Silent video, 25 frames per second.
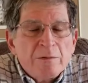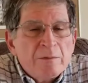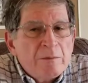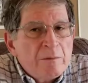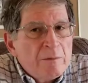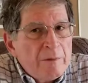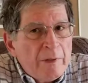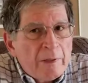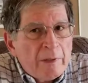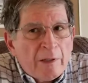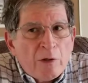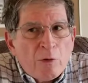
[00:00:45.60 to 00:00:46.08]

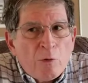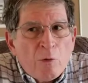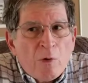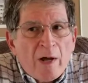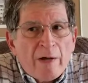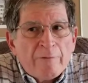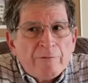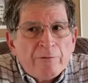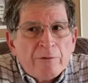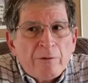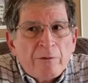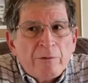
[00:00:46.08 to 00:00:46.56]
they can go
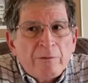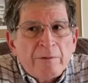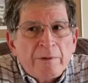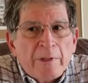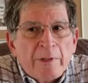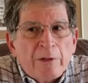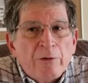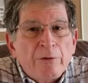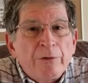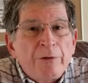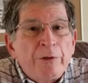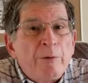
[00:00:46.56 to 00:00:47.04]
after
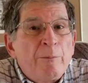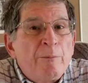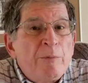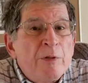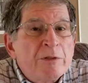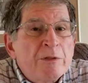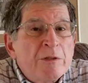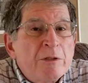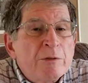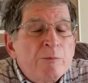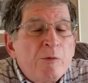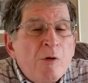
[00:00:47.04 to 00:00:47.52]
not only your
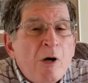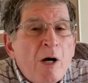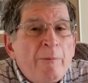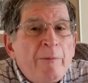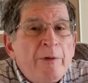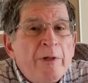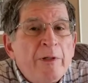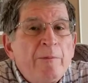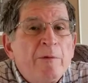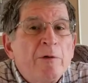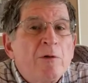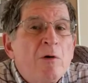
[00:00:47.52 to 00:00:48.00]
business
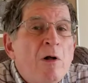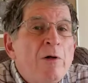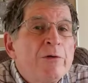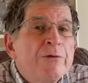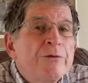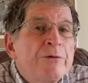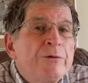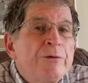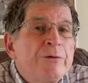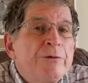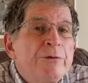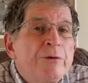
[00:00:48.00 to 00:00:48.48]
property but
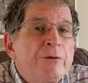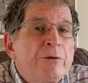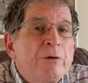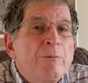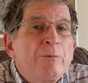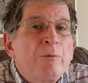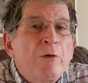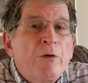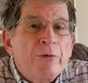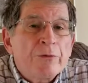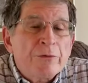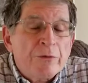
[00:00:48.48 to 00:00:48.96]
also your
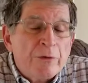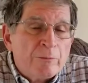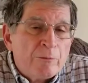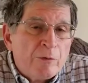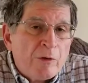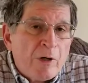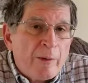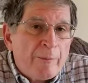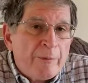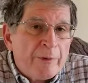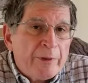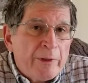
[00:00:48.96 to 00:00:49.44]
personal
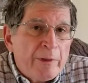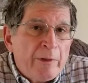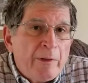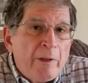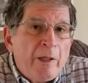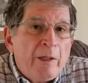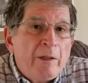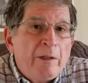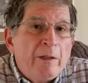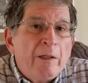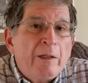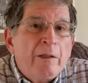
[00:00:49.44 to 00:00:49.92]
property.
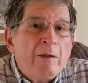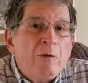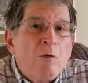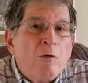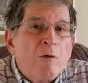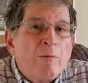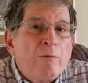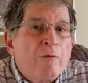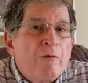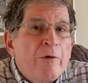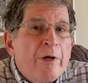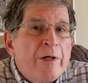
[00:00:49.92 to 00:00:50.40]
In a
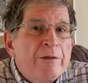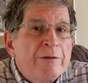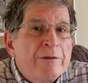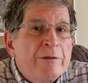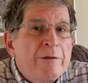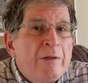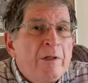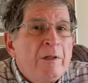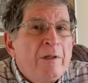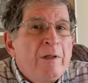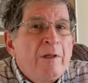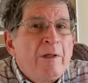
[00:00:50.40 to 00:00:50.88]

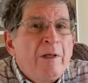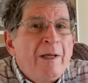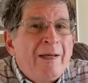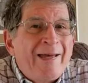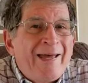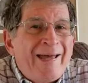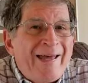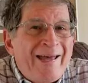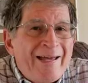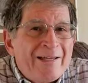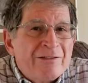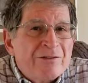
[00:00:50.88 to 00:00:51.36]
corporation,
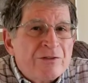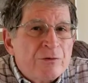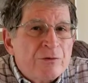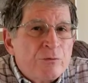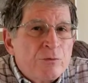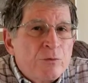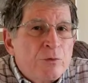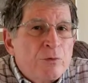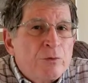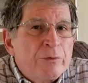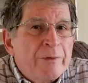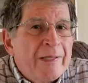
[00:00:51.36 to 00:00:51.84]
as a
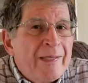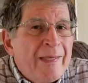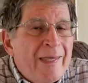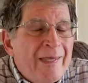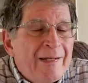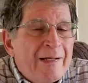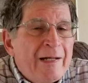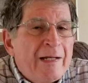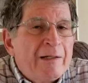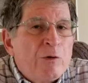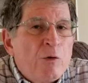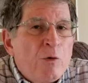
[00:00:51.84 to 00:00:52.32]
rule, they
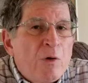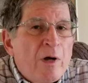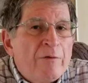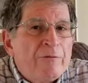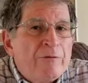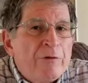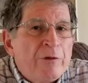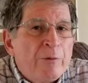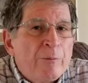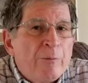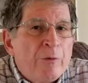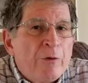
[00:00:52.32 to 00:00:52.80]
cannot go
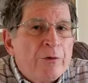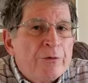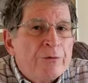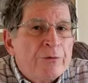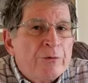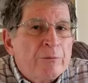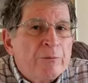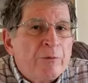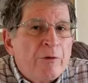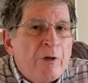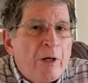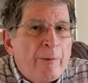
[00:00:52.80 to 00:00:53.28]
after your
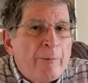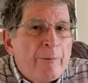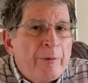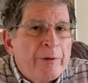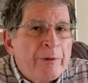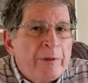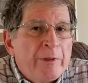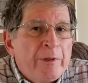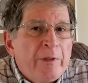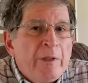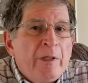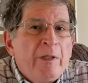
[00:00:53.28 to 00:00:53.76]
personal property.
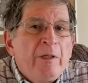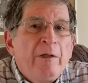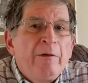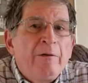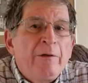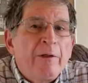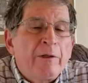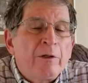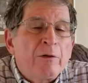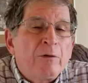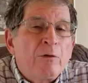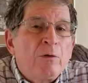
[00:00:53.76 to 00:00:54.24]

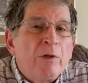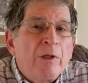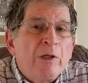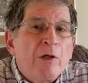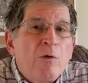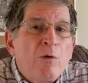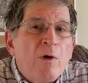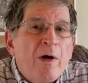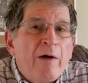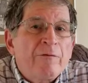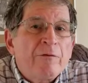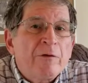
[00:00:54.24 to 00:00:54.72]
They can only
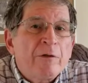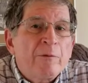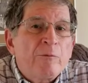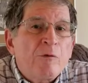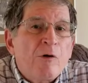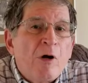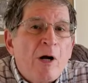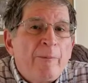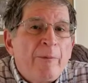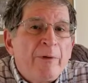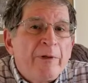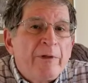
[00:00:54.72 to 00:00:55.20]
go after the
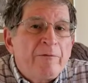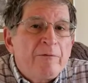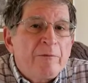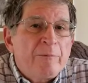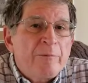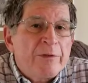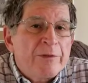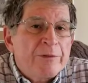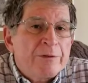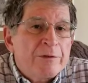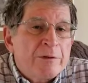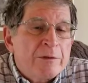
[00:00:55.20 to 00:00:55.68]
property of a
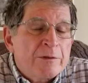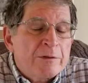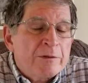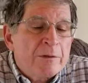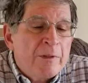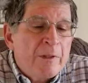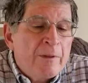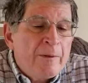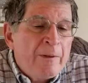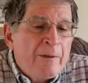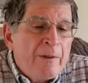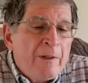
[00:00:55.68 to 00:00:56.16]
business.
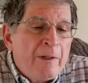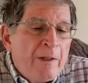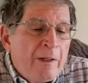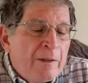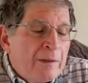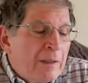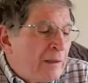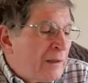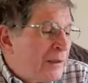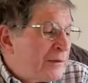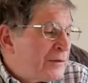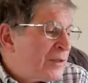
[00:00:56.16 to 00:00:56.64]

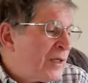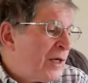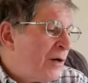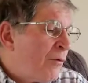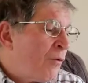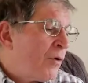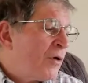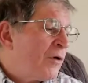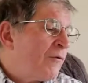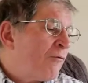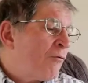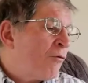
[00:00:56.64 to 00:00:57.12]
Now, let's say I
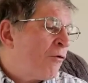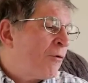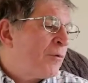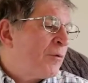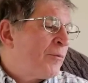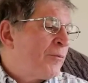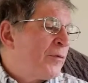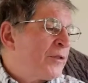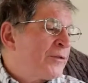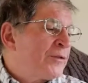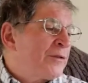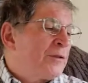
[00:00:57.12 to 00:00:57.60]
want to form a
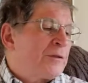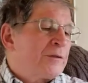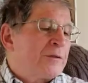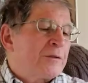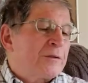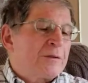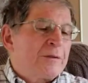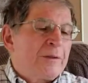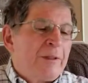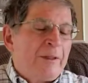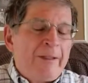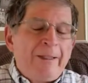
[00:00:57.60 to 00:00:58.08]

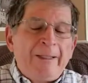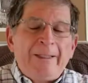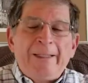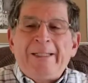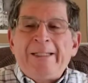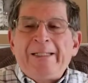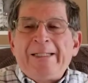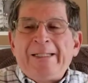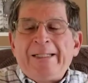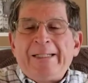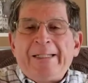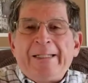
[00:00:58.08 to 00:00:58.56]
business
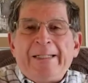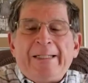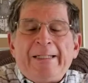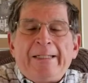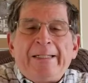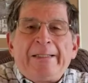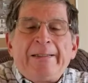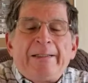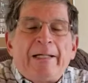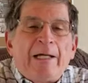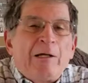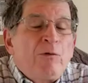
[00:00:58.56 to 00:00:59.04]

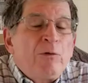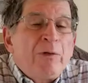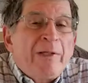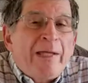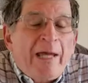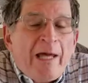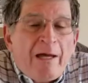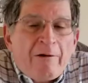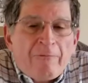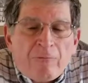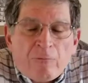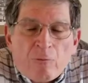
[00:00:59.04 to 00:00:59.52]
and I only
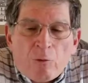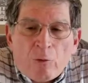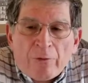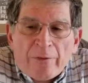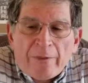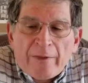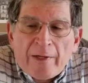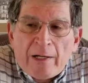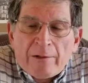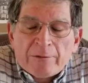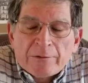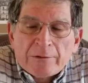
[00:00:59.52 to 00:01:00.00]
have
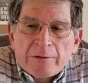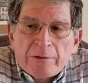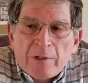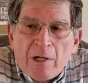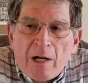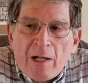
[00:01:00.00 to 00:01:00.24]
$4,000.